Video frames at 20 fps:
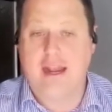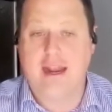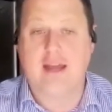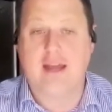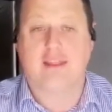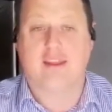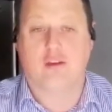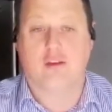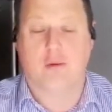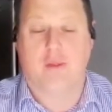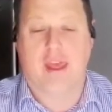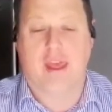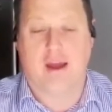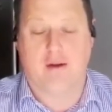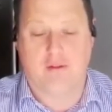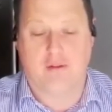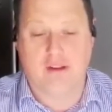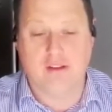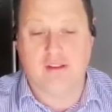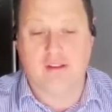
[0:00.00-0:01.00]
Nothing's
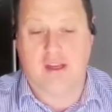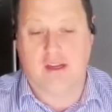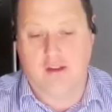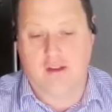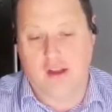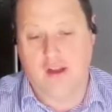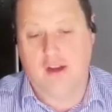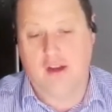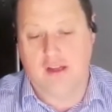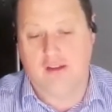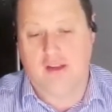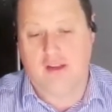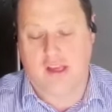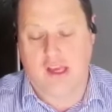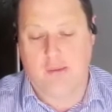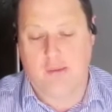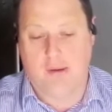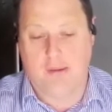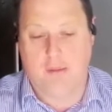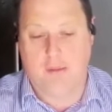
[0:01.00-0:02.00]
without risk, and you need to
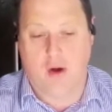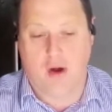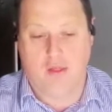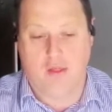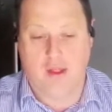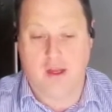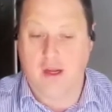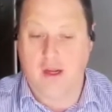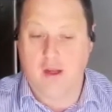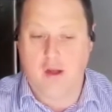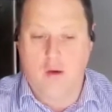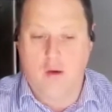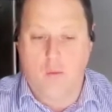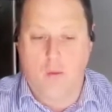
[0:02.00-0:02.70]
keep in mind that